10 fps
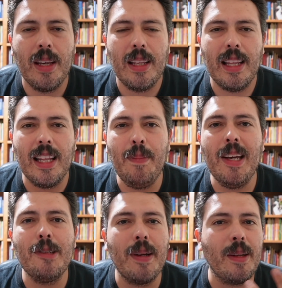Now let me
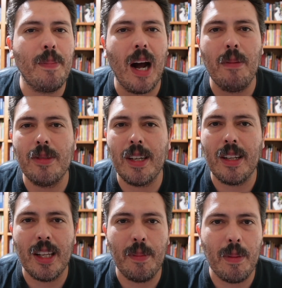explain the problem set a
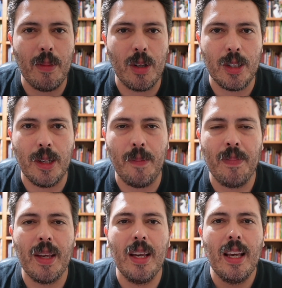little bit more to you.
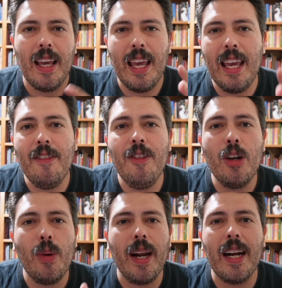If
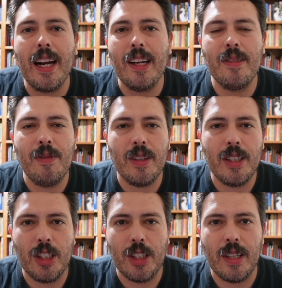you create a custom field
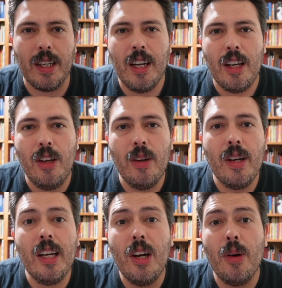in Jira, you
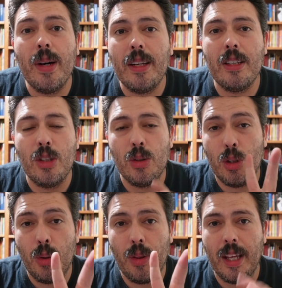can go and do
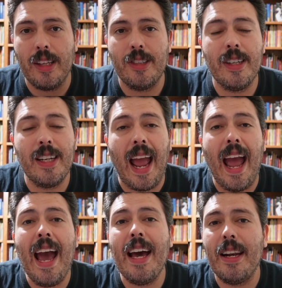two things. You can
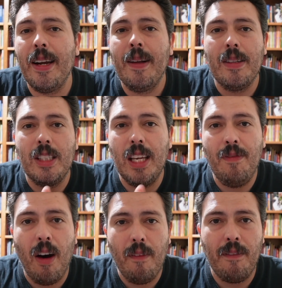add
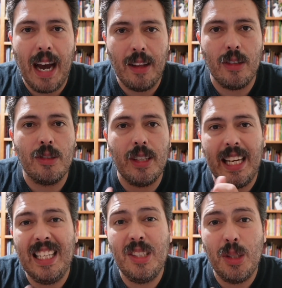default values
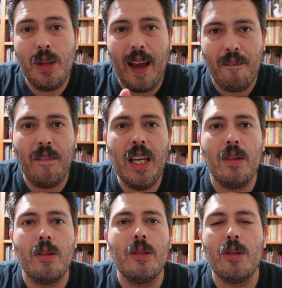into that
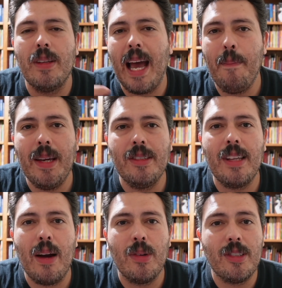field, so that means
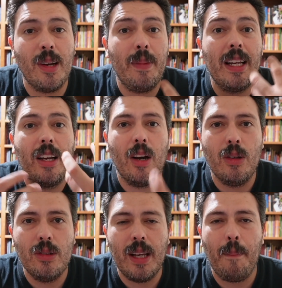that when somebody
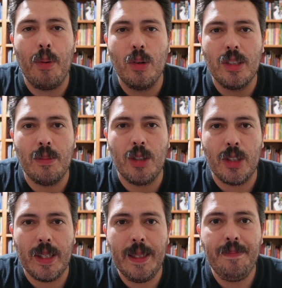goes and pulls up
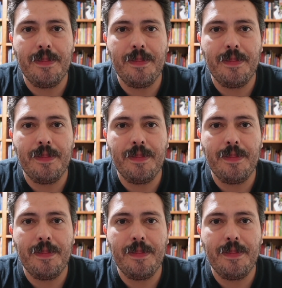Jira,